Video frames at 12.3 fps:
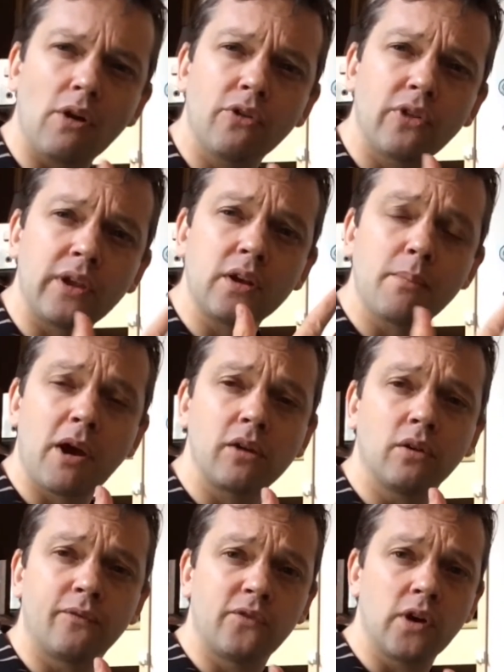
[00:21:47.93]
Think about
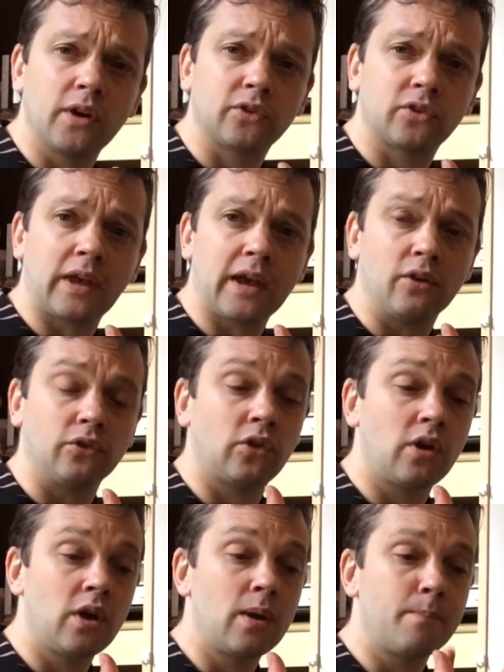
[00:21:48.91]
your first sound.
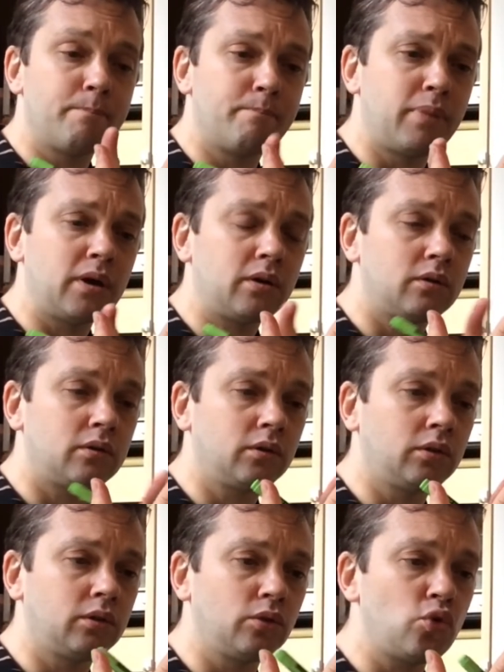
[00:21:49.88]

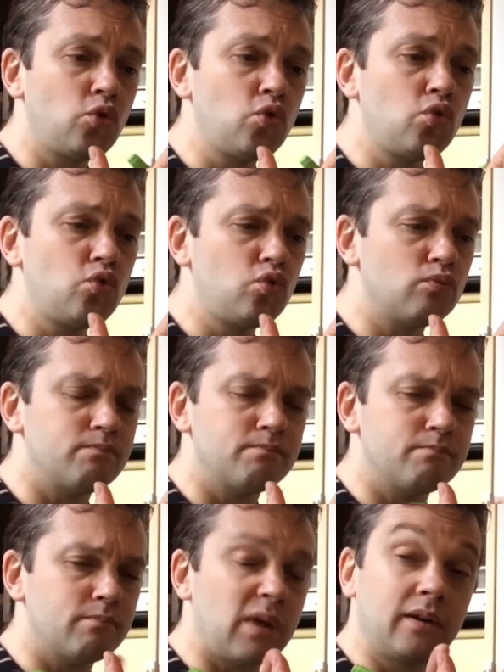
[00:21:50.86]
Bloom.
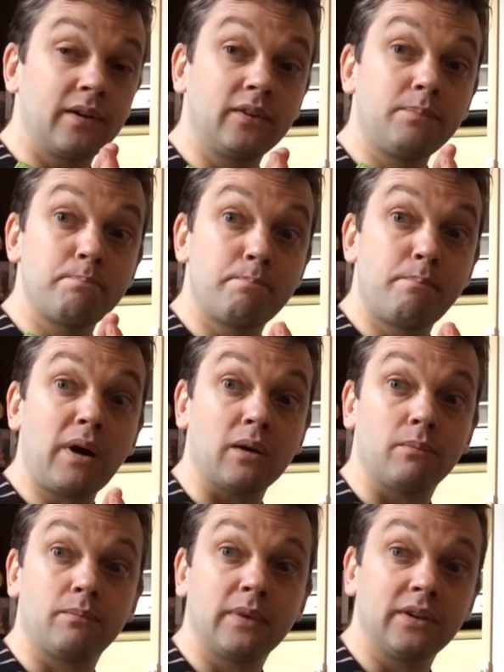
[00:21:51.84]
It's b,
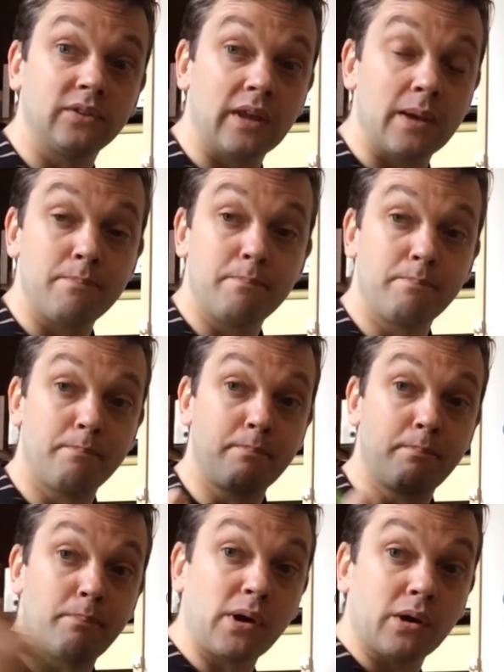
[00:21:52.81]
isn't it?
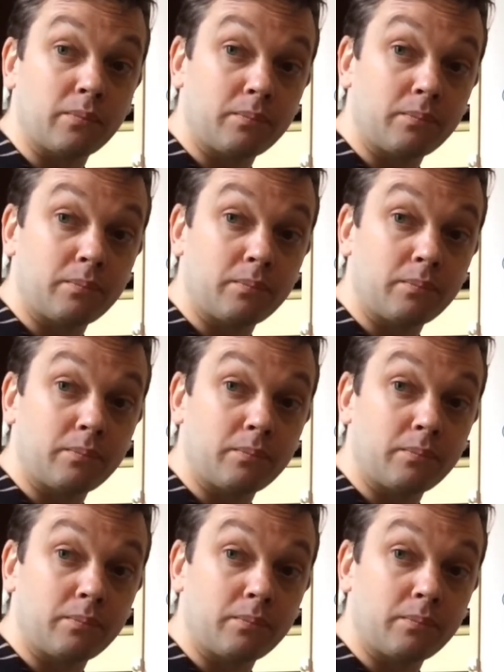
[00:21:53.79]
B.